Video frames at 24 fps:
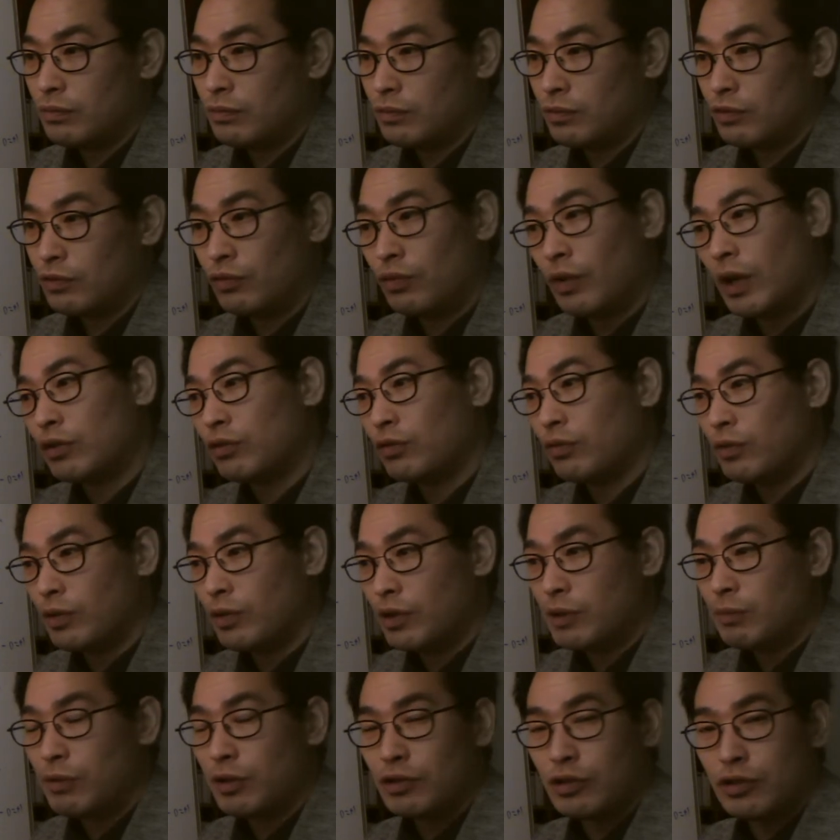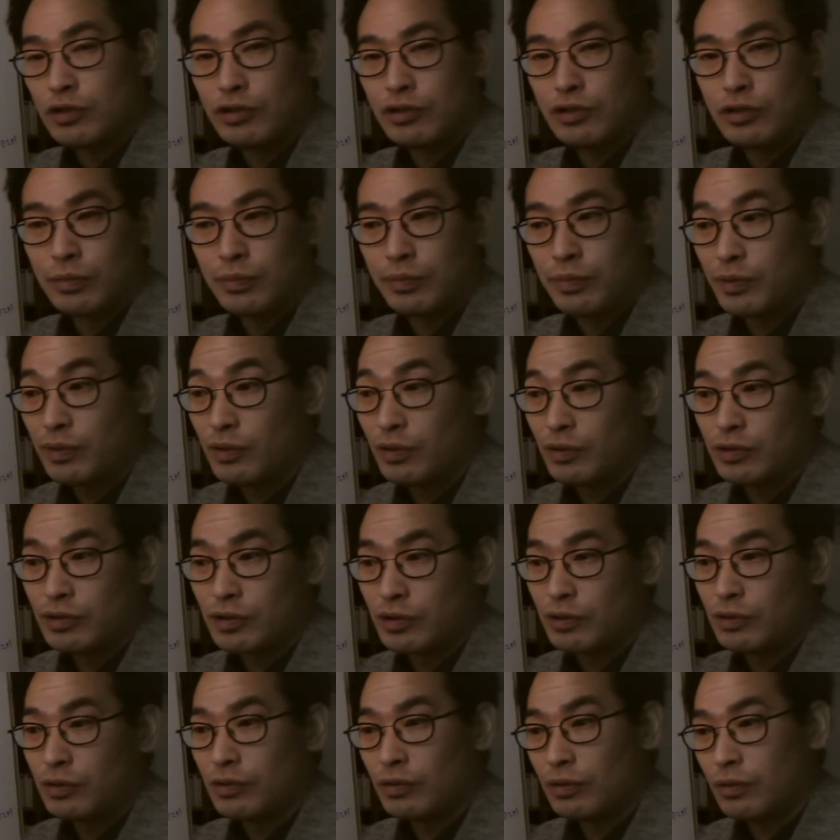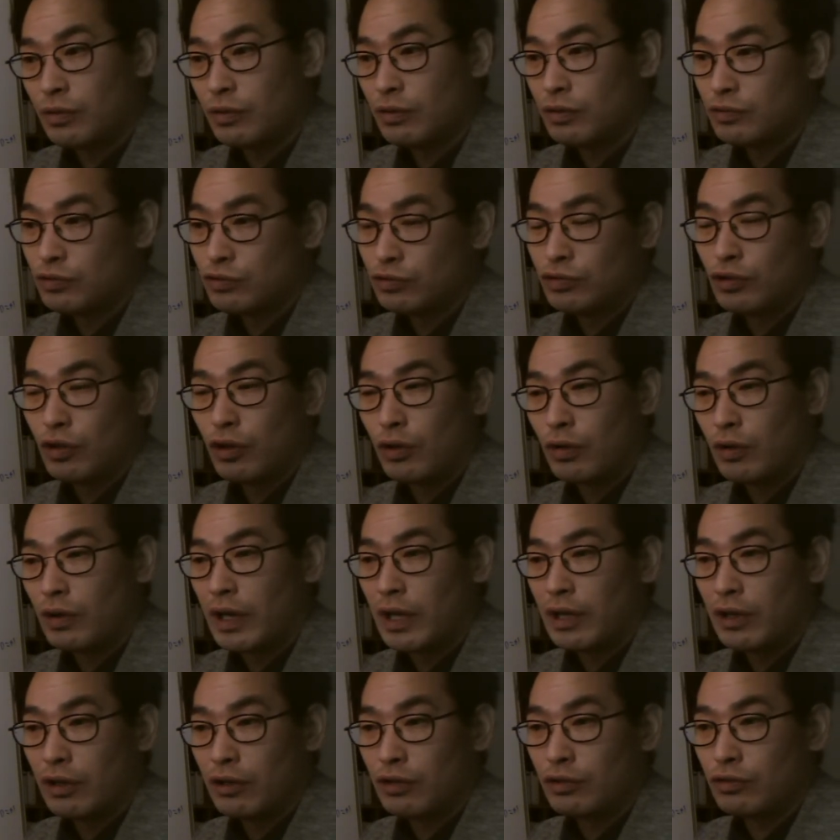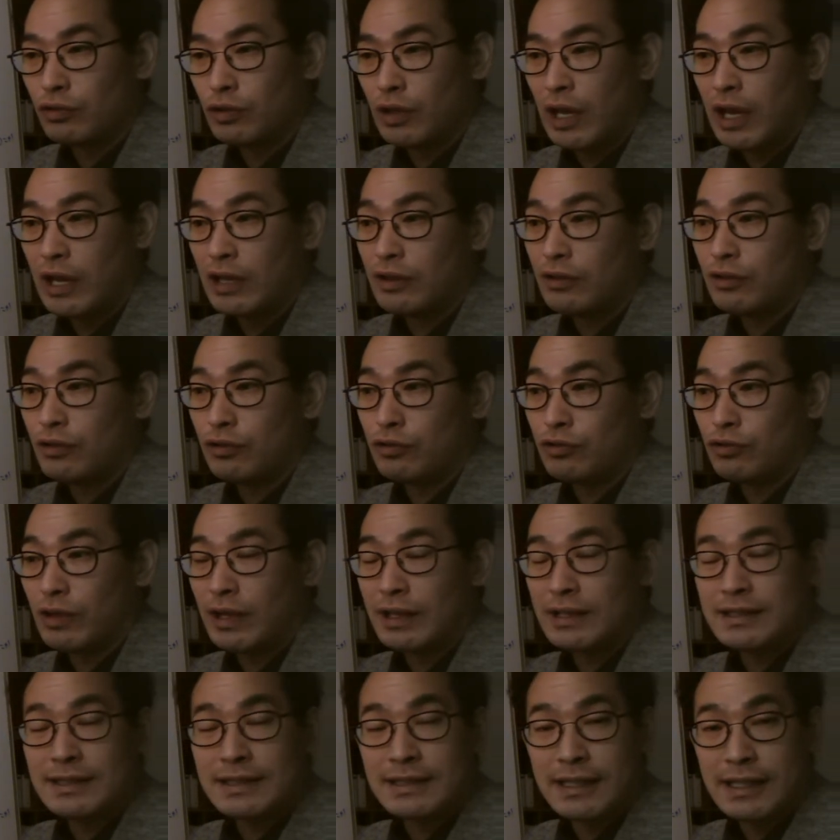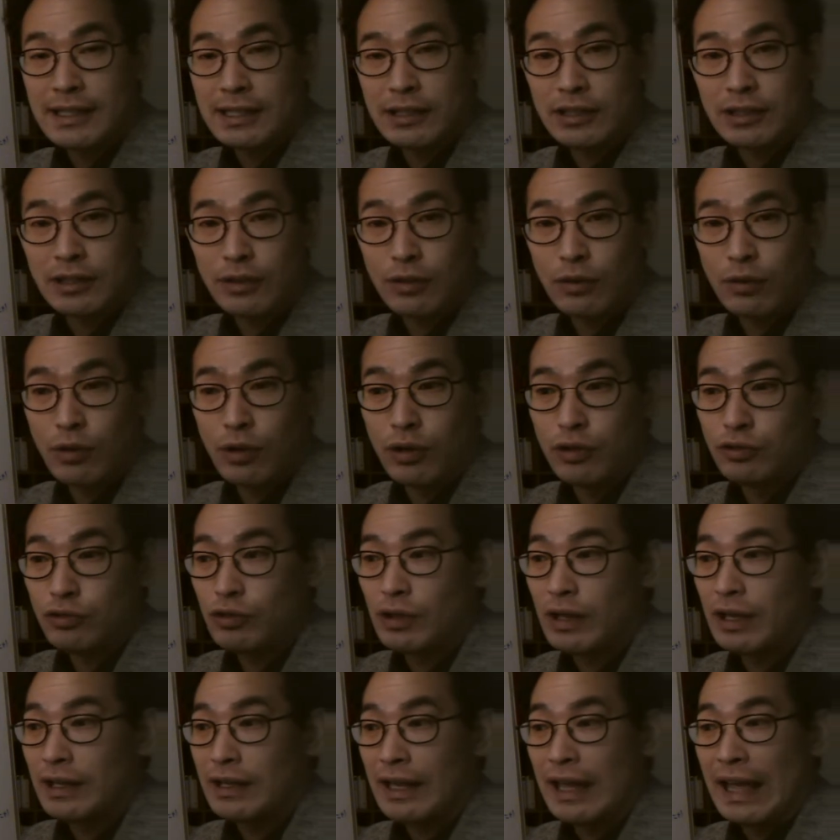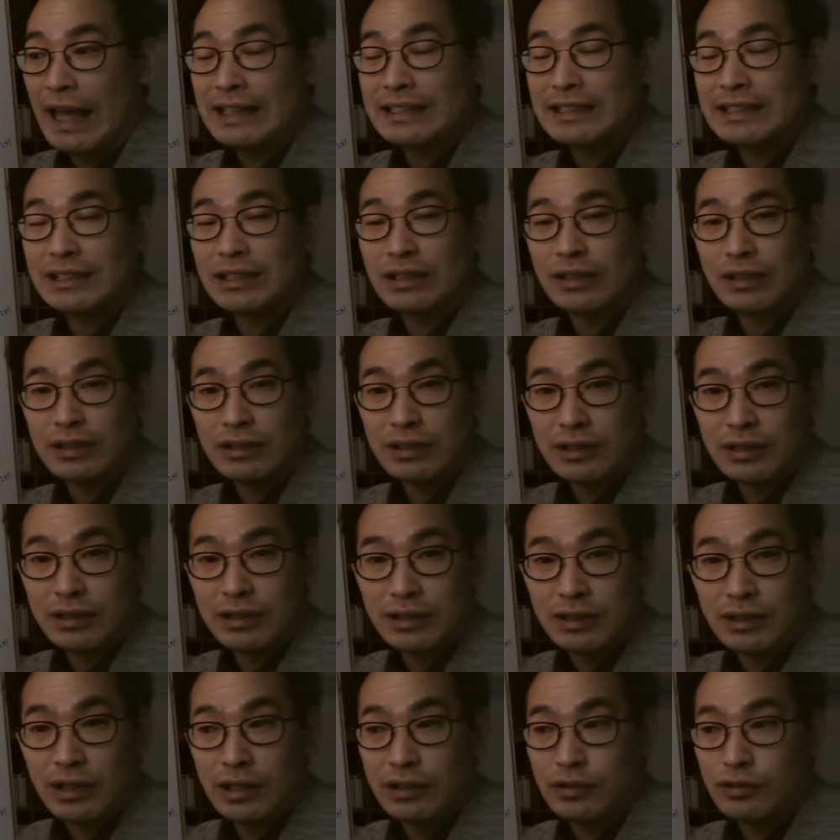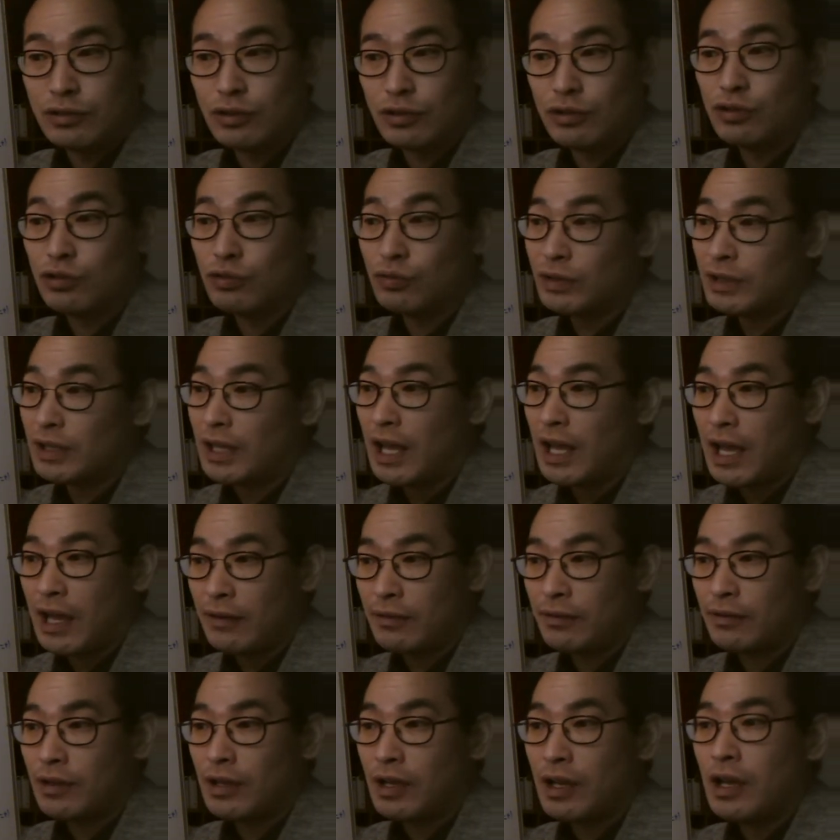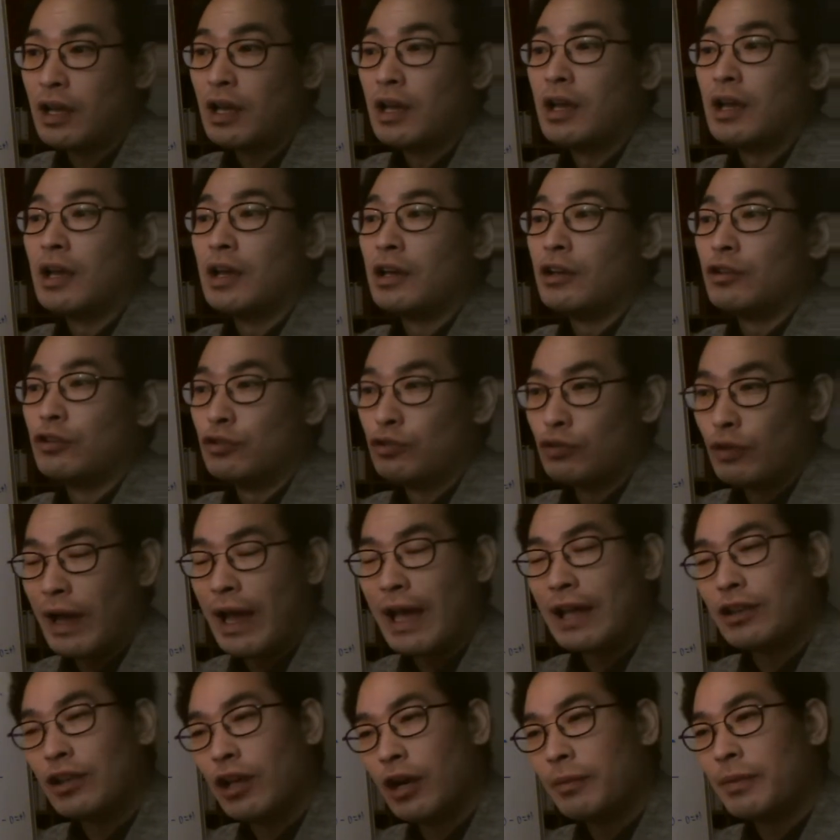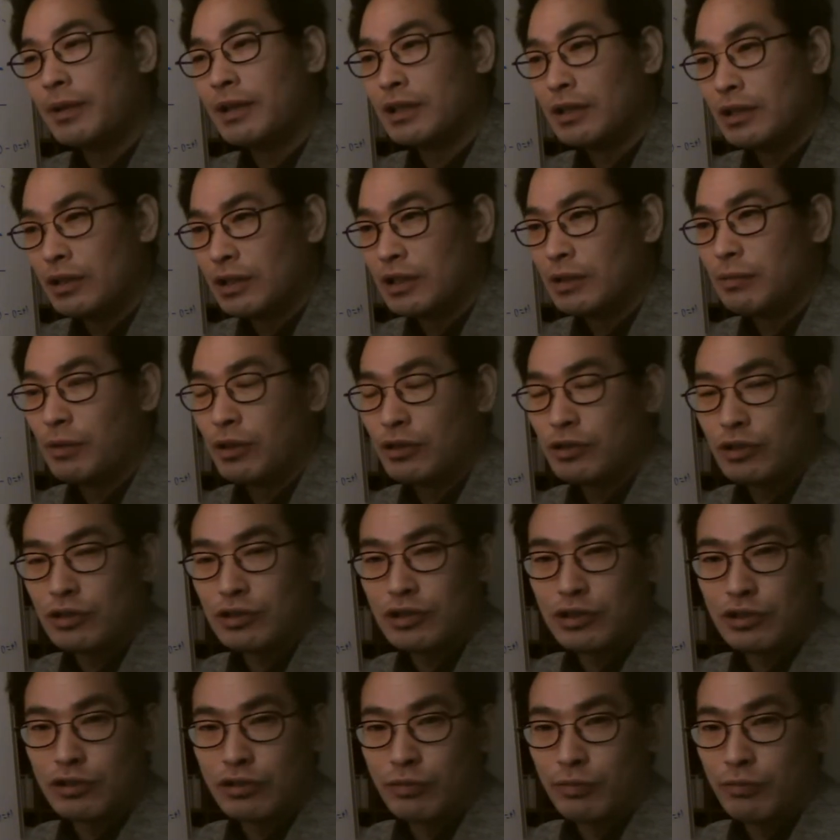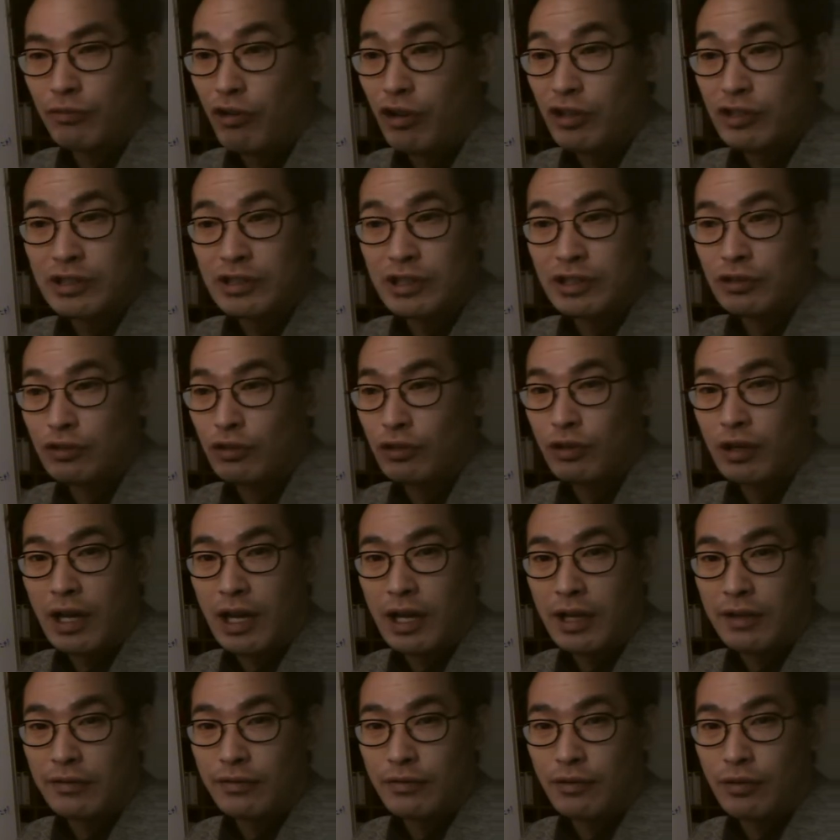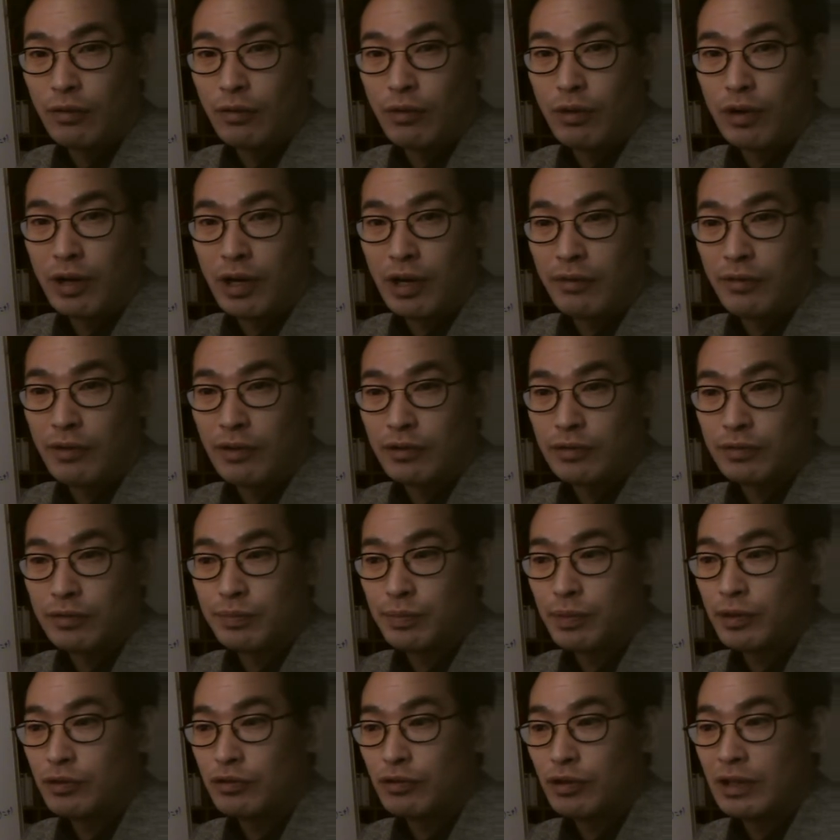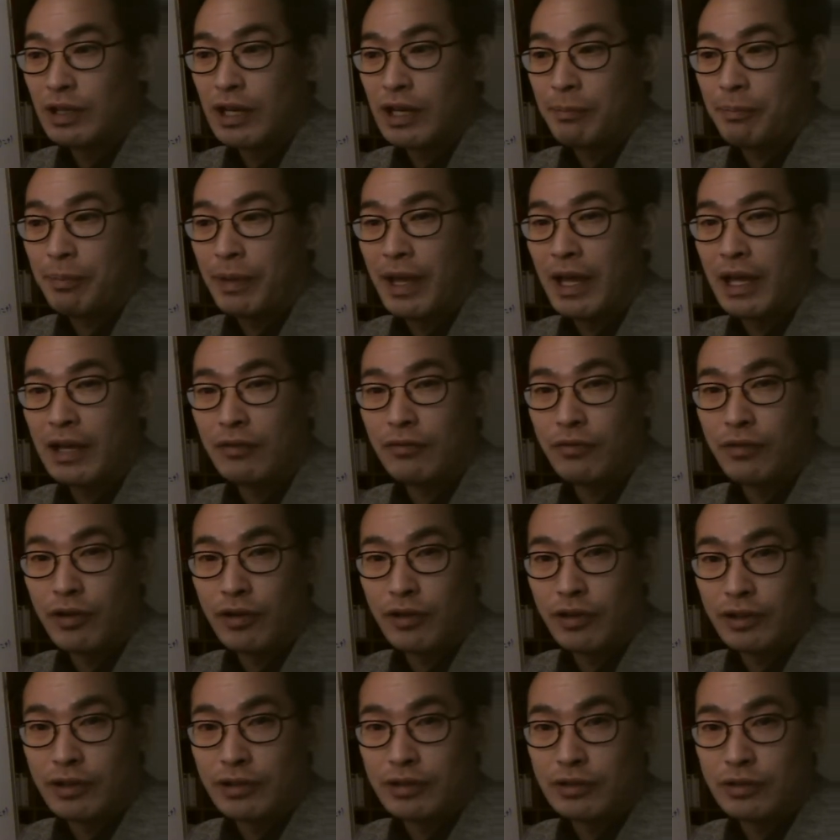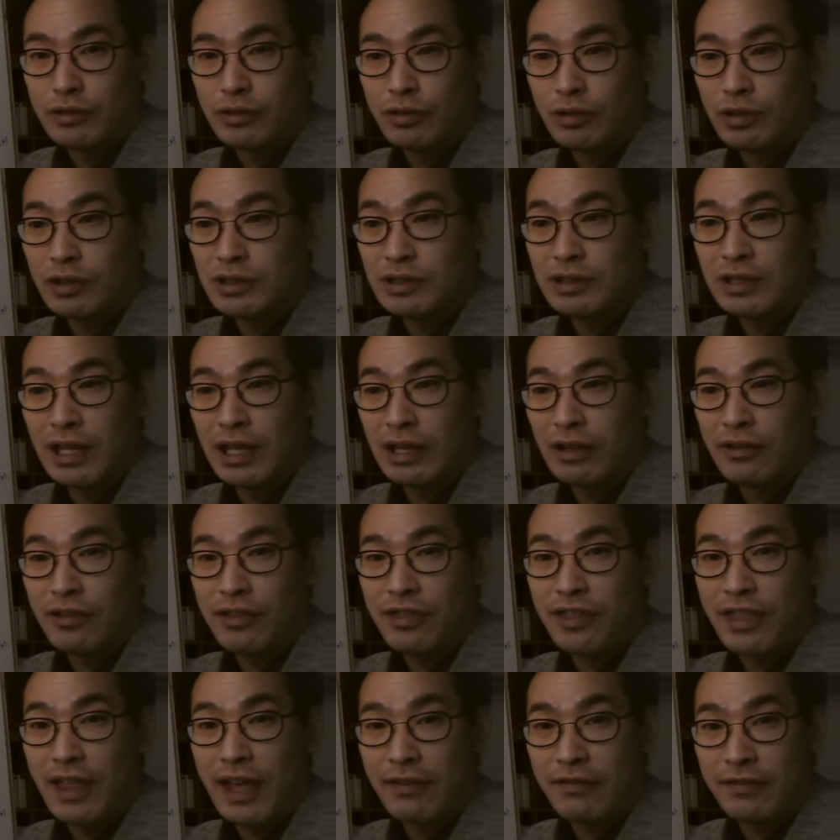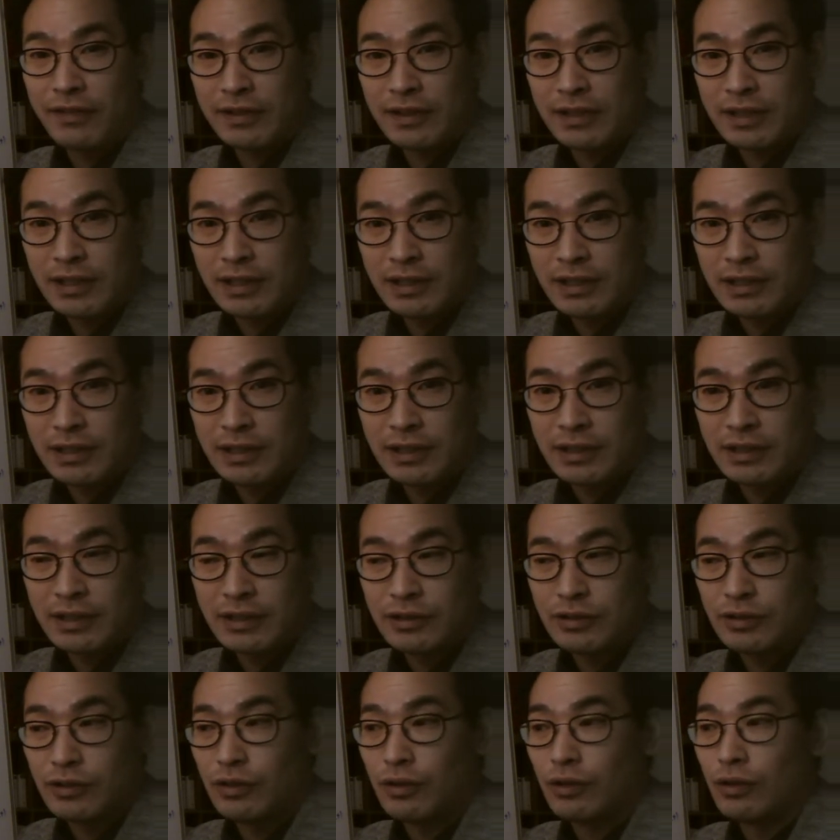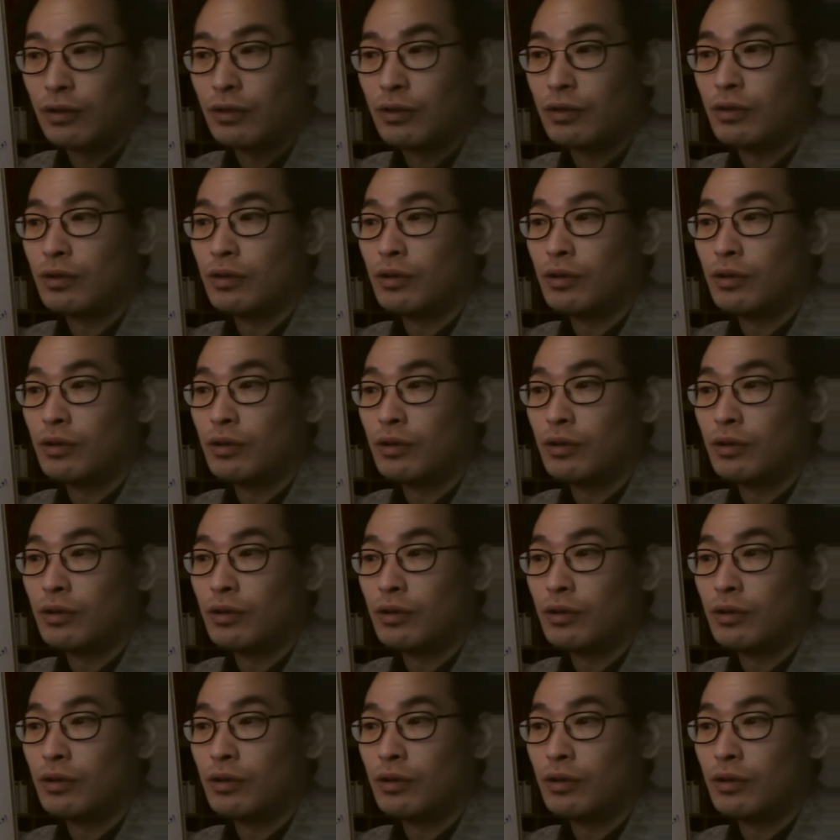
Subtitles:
you went to emergency room because sooner or later either you get sick or you get accident, so you end up in emergency room once in your life or whatever, but you're not paying for it, so it's like a theft. So